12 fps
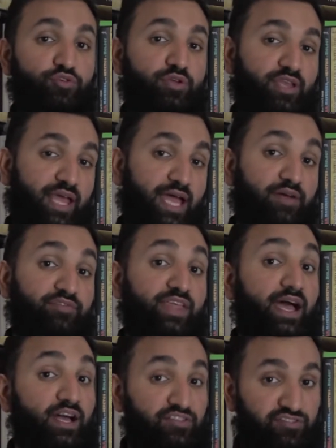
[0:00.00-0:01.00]
you can have
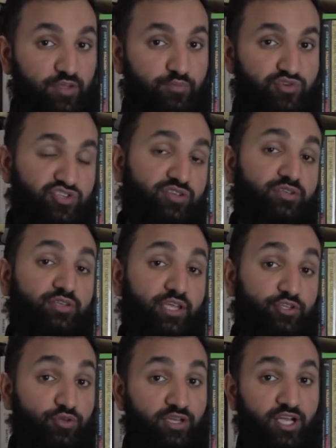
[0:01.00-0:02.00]
that assumption
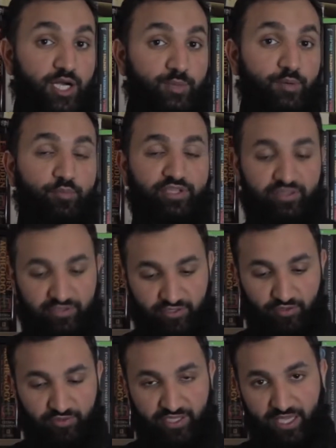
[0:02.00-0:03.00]
and you can come up with,
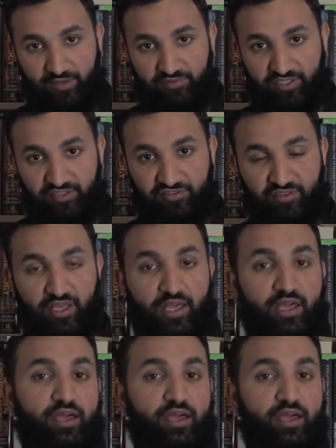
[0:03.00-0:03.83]
they have these